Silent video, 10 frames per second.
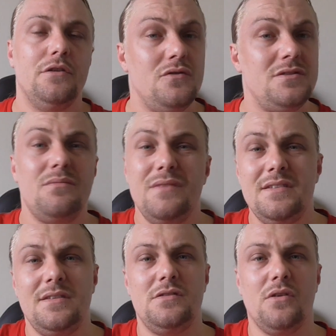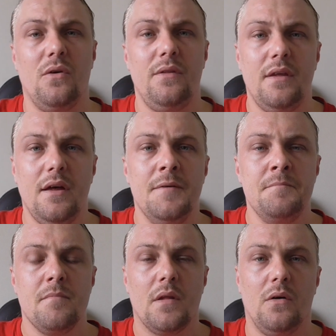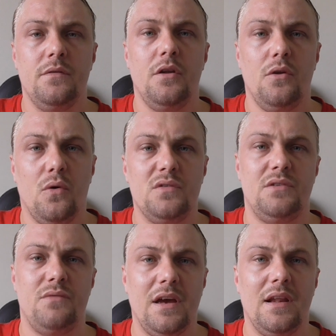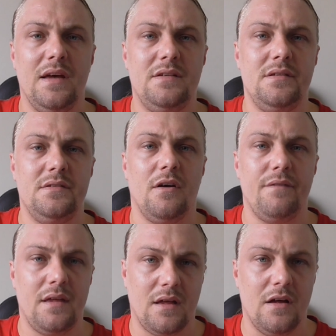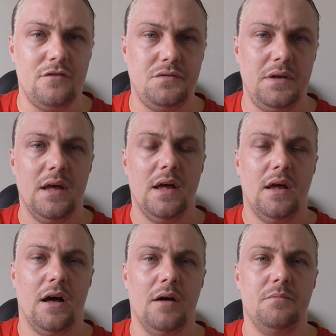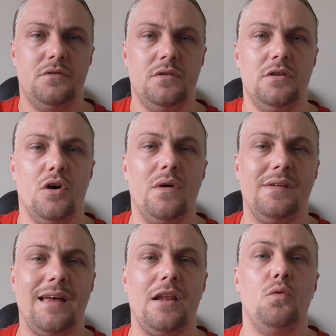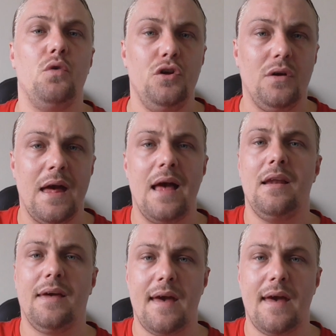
Do some research on the laws and regulations of that country, to know exactly what you can and